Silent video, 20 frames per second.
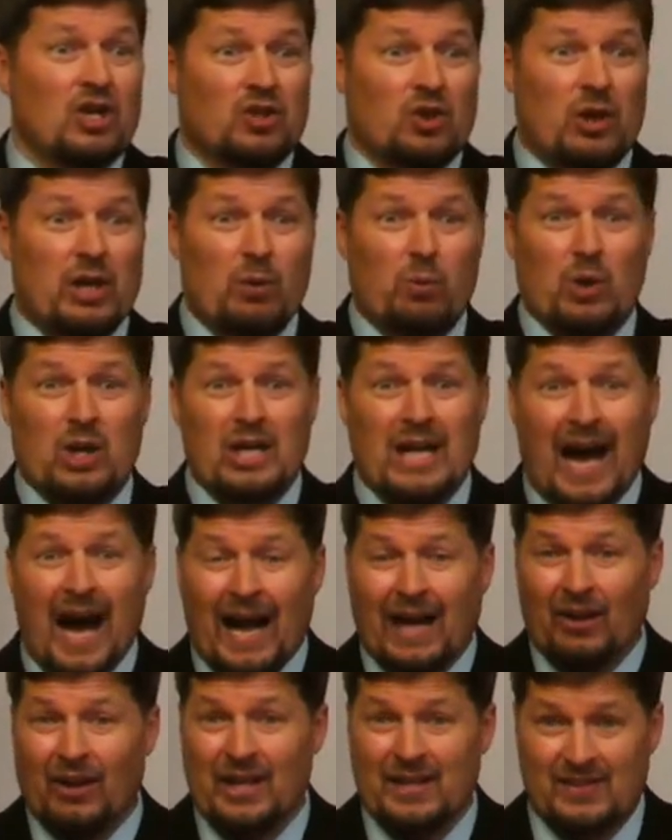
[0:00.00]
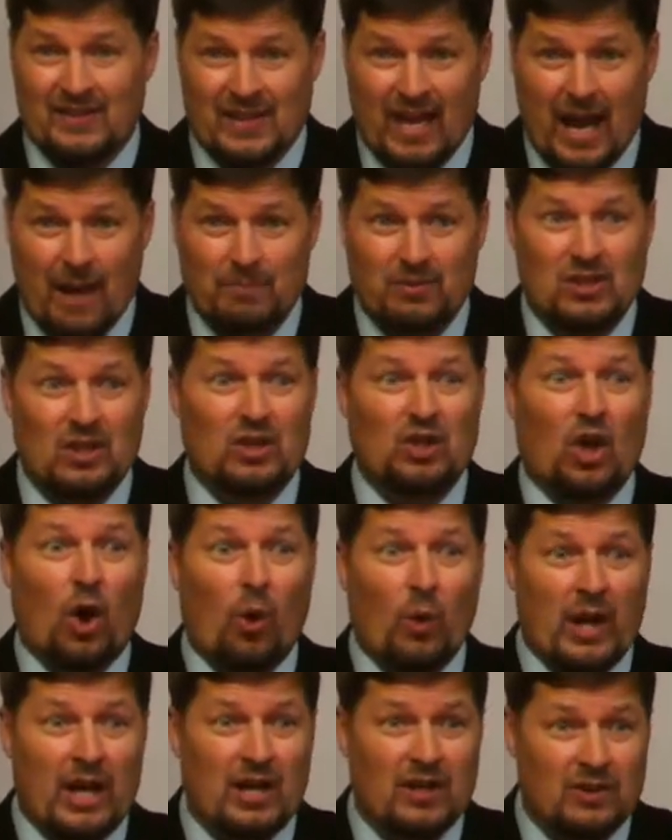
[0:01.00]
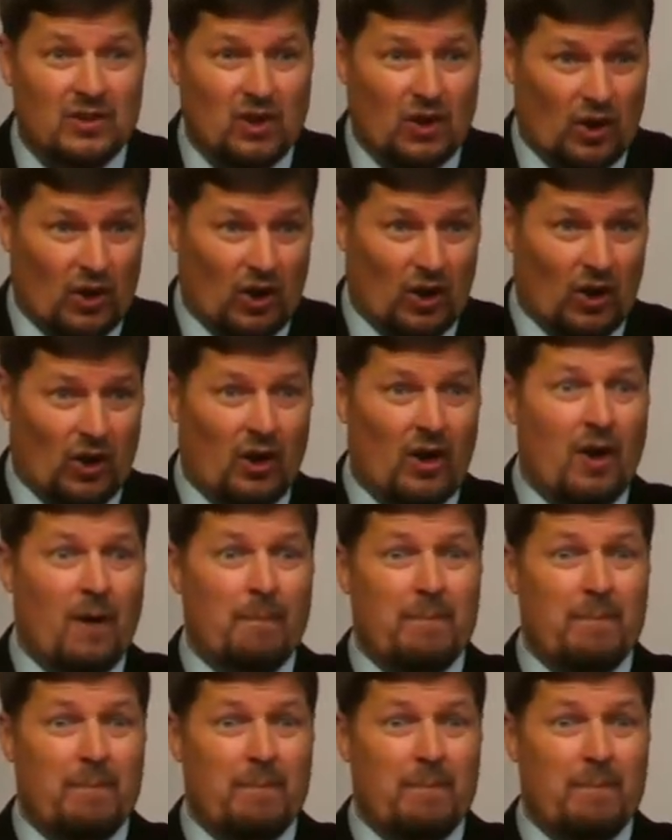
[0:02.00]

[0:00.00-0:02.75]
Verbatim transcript: So he would not let Samson go into her